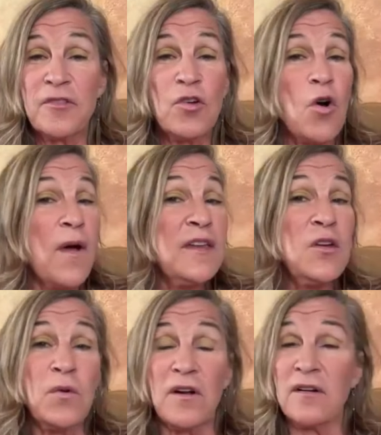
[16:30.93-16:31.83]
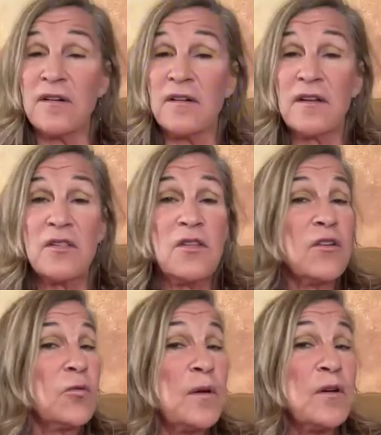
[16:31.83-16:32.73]
They'll go anywhere, they'll
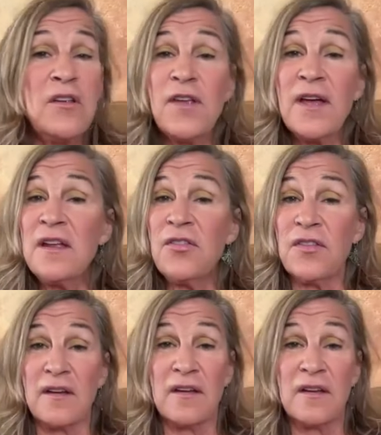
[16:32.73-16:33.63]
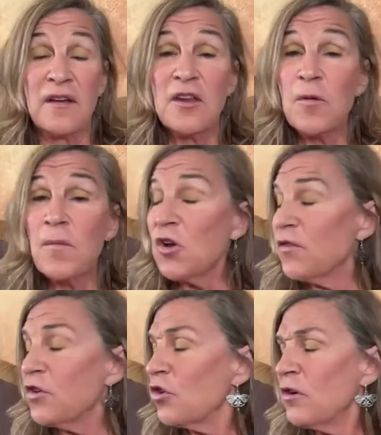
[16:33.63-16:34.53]
experience anything, no matter if
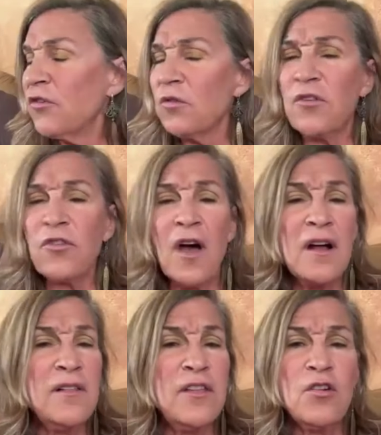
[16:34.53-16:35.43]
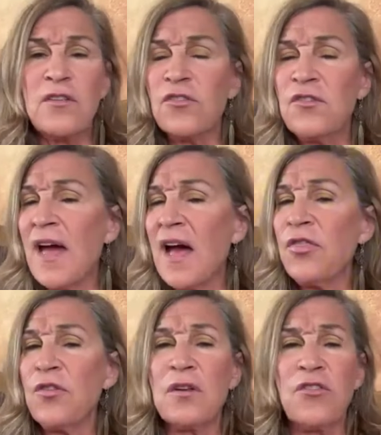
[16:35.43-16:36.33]
it hurts or it's ugly or it's
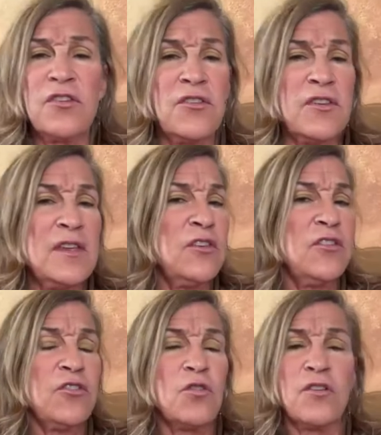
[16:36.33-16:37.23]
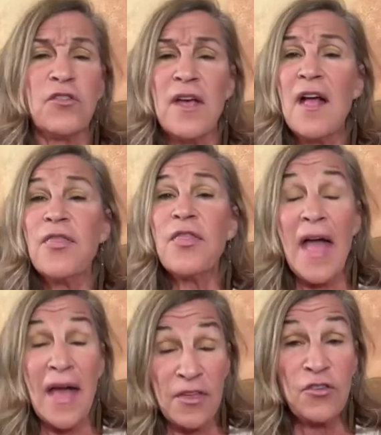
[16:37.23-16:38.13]
death or it's diseases or it's
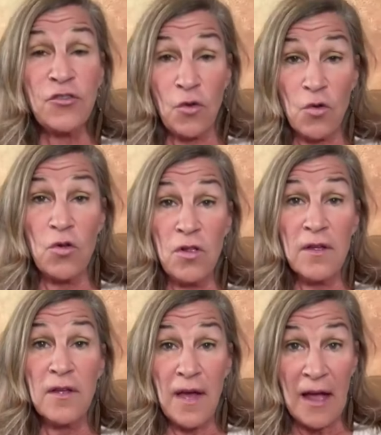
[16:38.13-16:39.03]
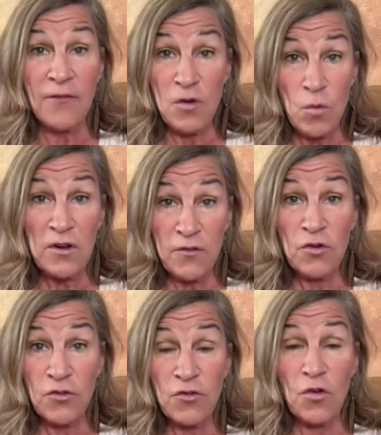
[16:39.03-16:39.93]
this soul, every one of
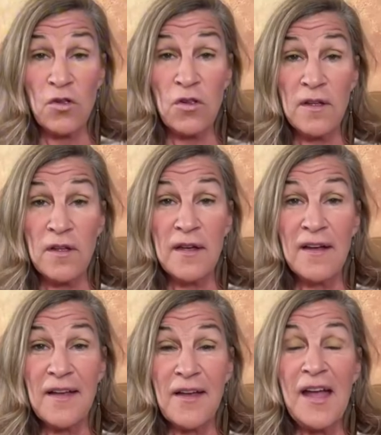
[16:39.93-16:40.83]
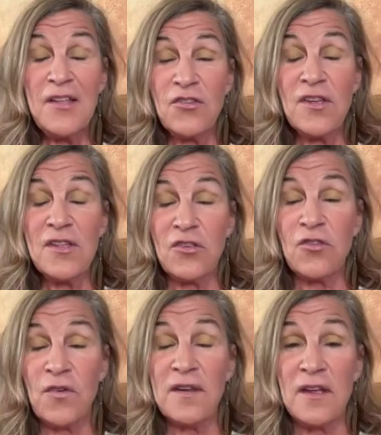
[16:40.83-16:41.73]
your soul. I hate to say this, it's
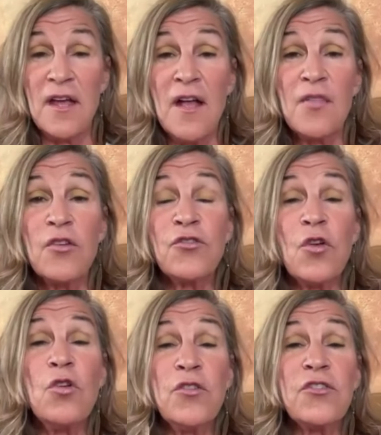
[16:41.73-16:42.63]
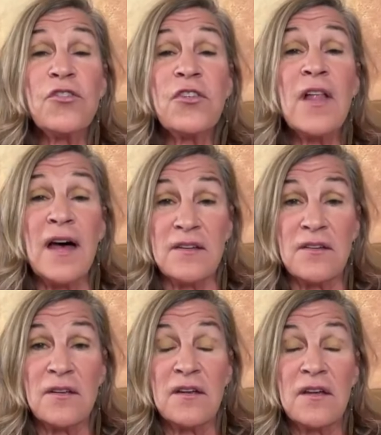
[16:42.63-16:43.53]
funny. The soul is a slut.
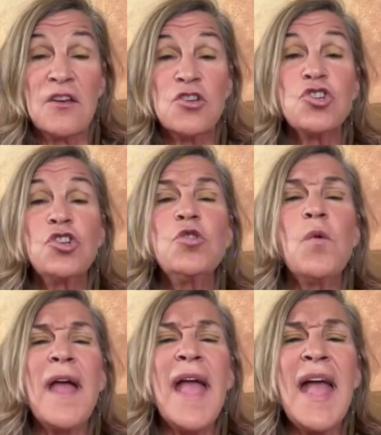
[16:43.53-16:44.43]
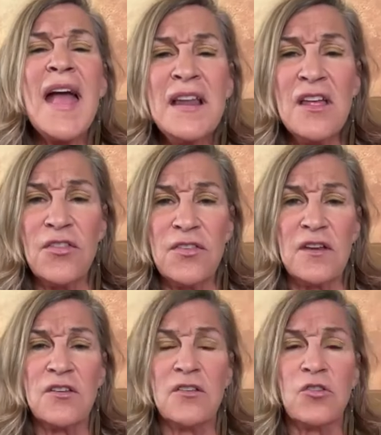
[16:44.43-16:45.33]
She'll do
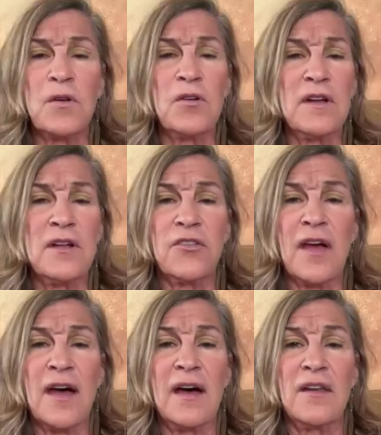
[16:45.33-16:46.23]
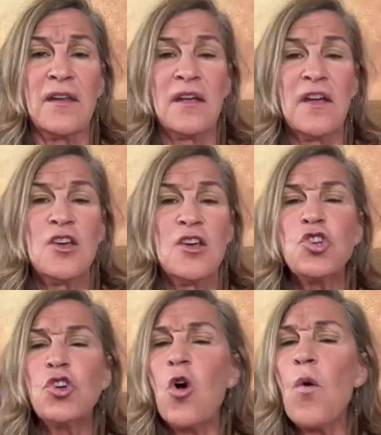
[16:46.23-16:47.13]
anything to experience God.
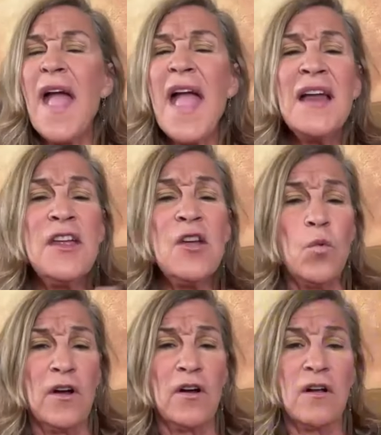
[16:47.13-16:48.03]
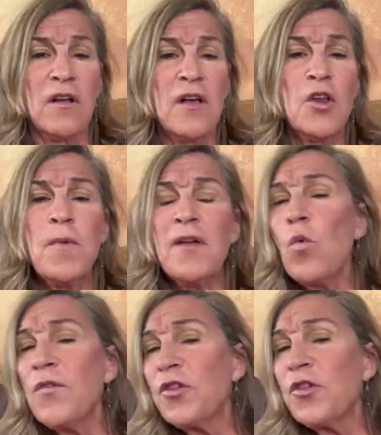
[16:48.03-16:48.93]
She'll go anywhere, no matter
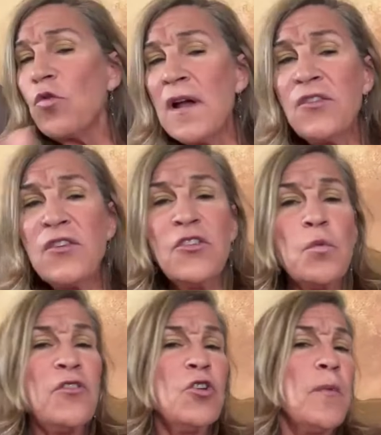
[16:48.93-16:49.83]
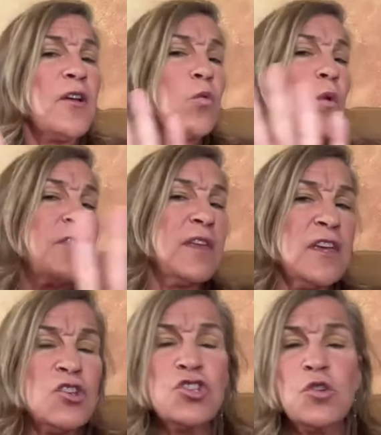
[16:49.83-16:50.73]
what the crisis was, no matter what the
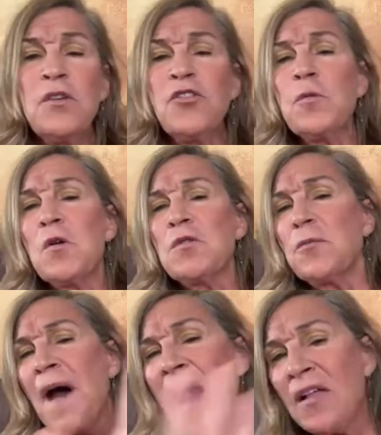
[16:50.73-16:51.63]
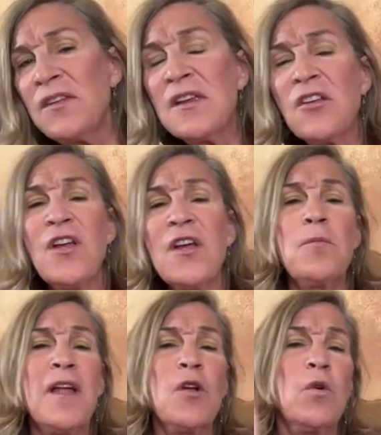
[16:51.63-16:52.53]
issue is, no matter what the politics are, no
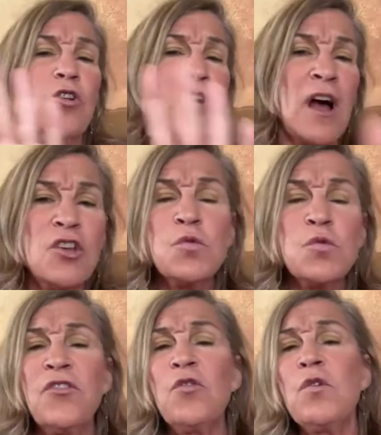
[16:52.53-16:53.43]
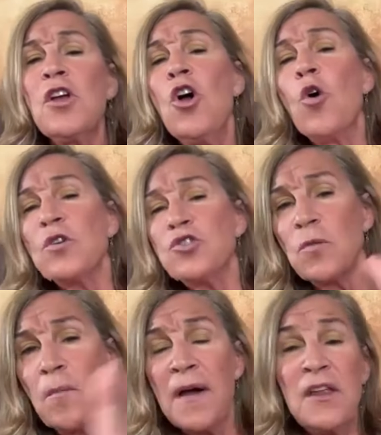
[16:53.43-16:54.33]
matter what your country's doing, what your
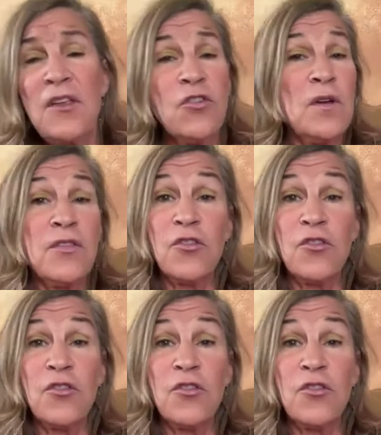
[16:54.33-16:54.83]
money's doing.